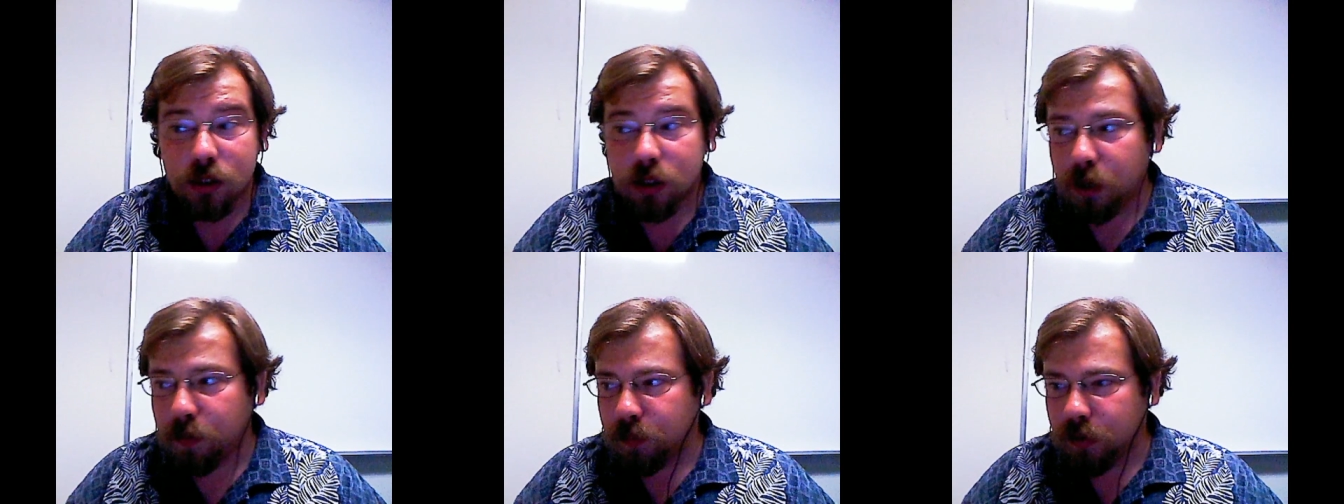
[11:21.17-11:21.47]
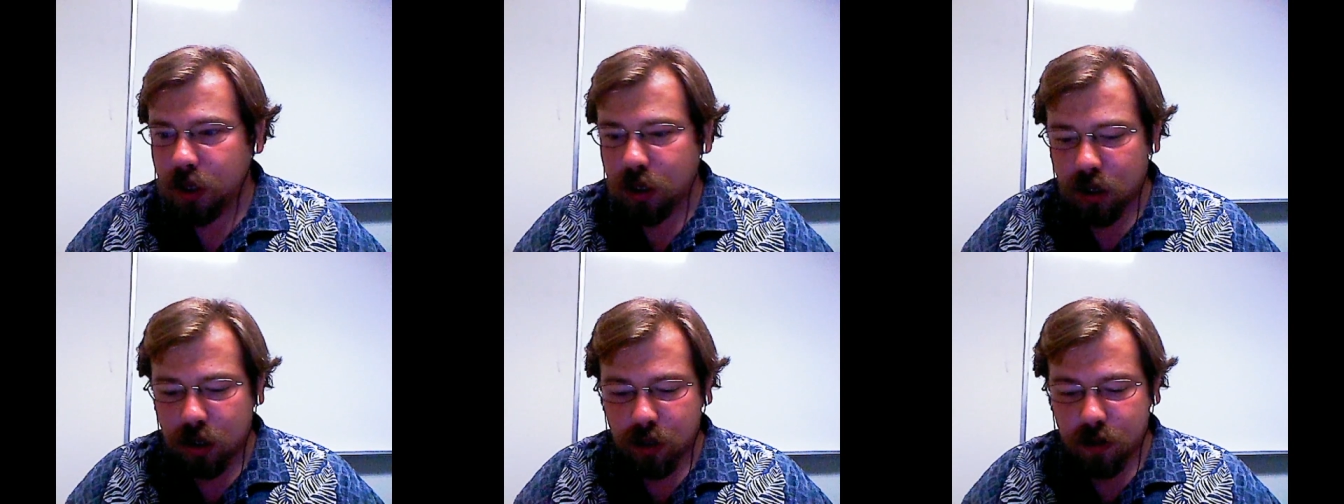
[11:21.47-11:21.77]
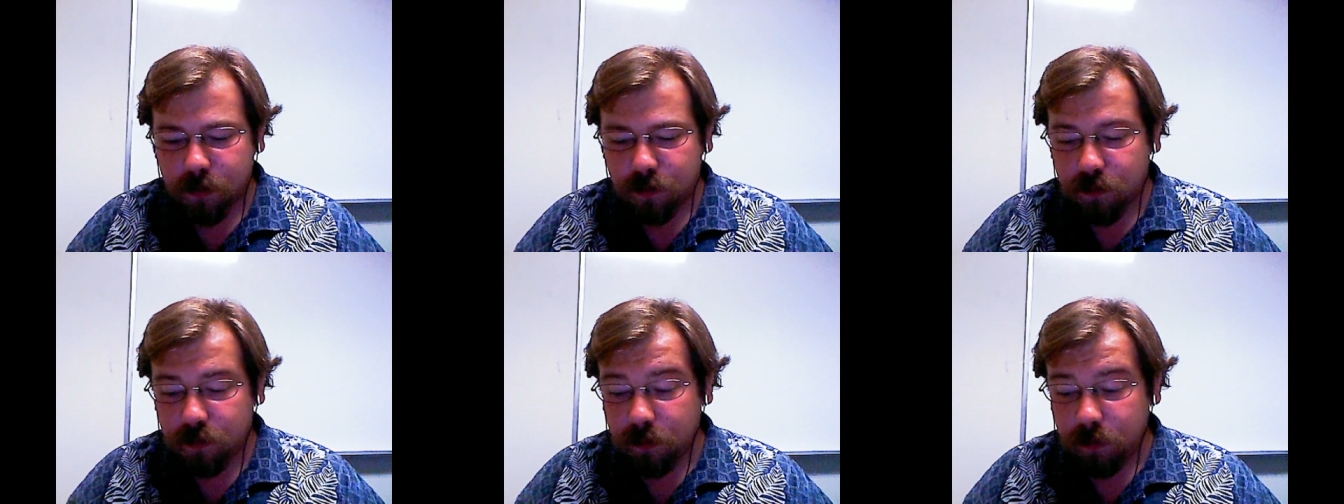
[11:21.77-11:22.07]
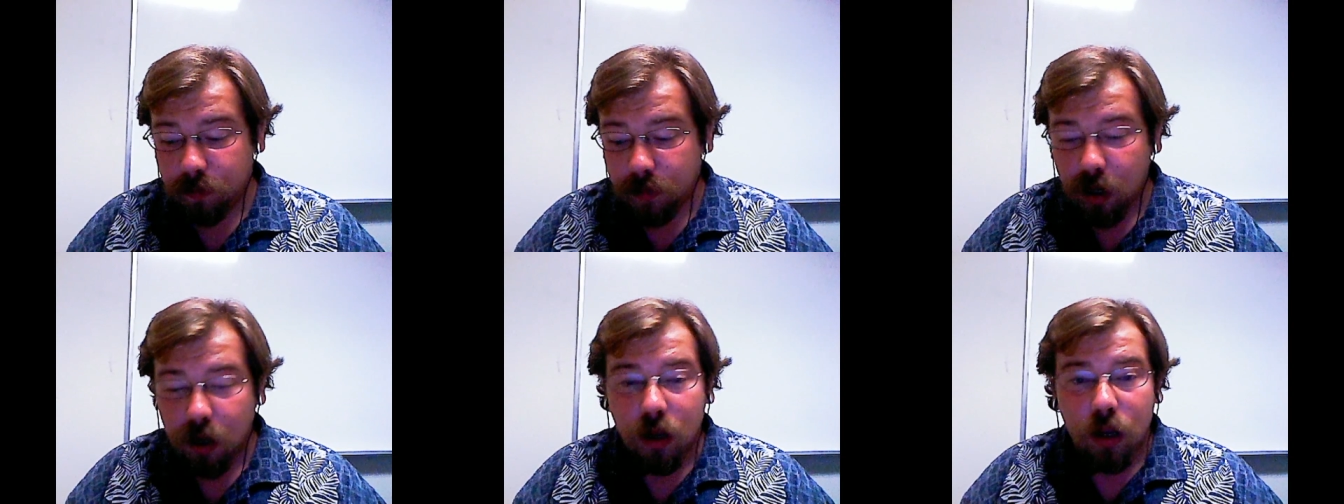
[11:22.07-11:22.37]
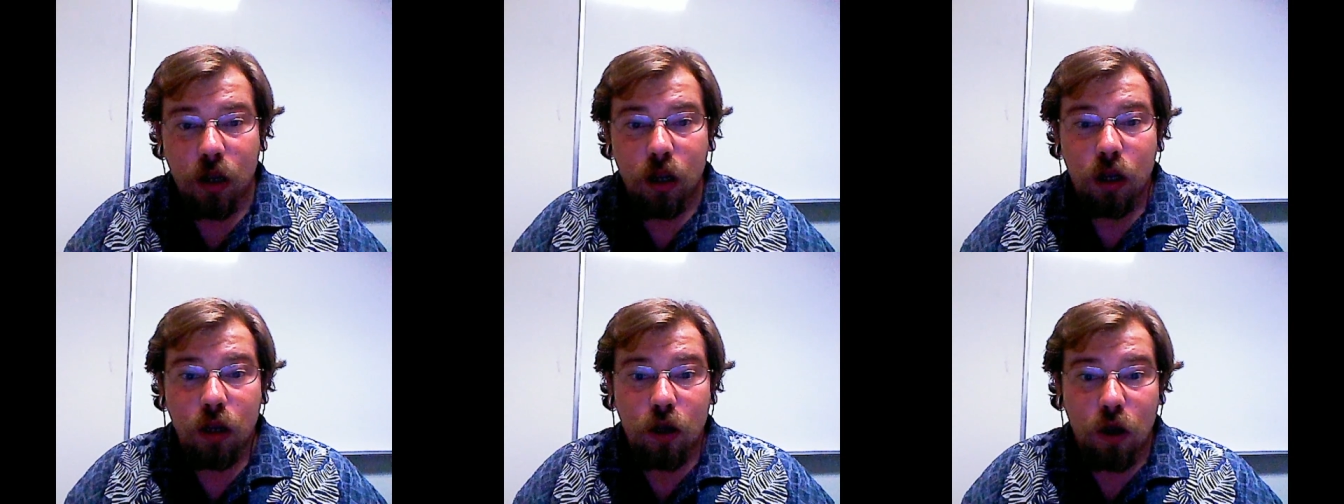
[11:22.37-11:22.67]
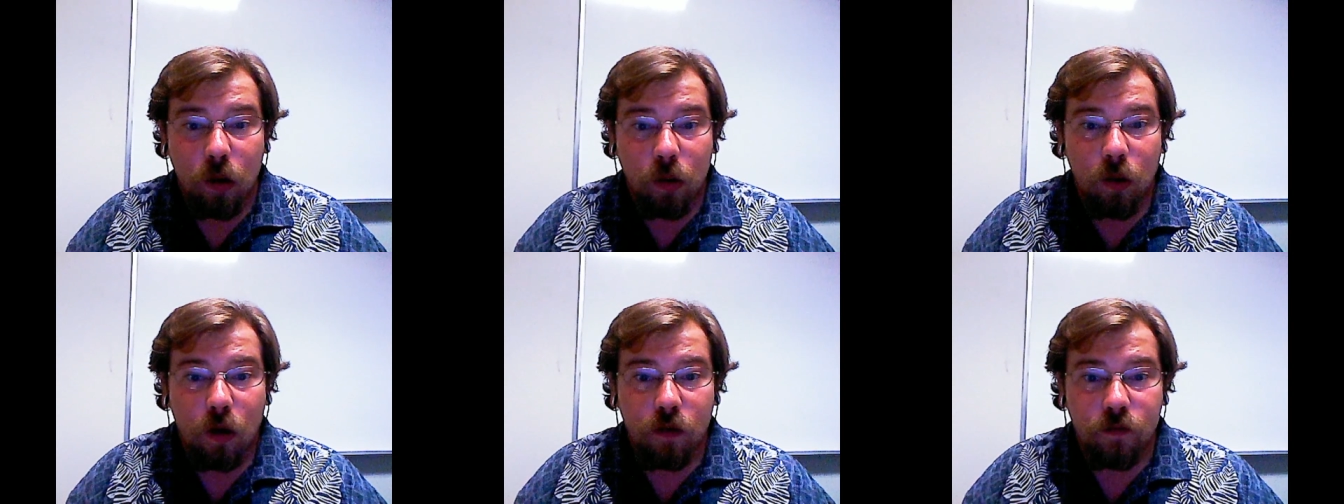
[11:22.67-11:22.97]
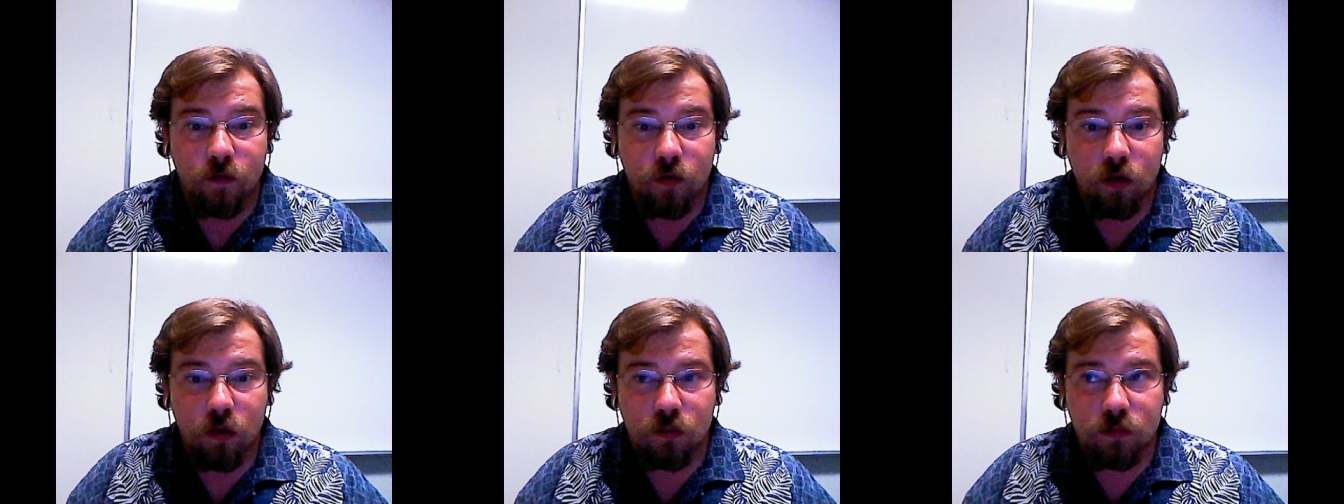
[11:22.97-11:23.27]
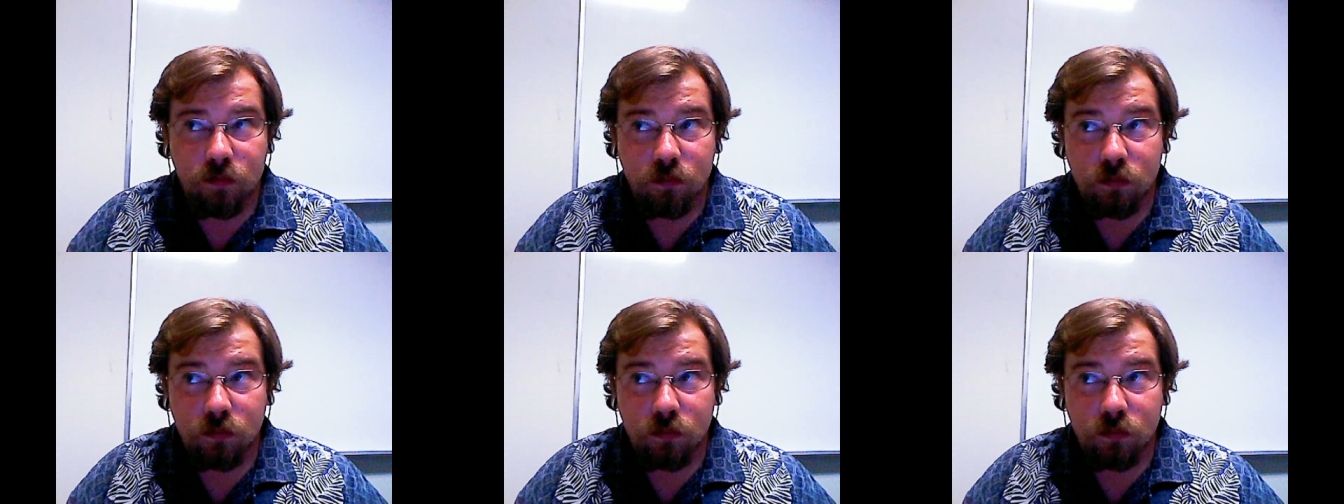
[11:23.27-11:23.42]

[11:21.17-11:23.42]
I'm gonna go over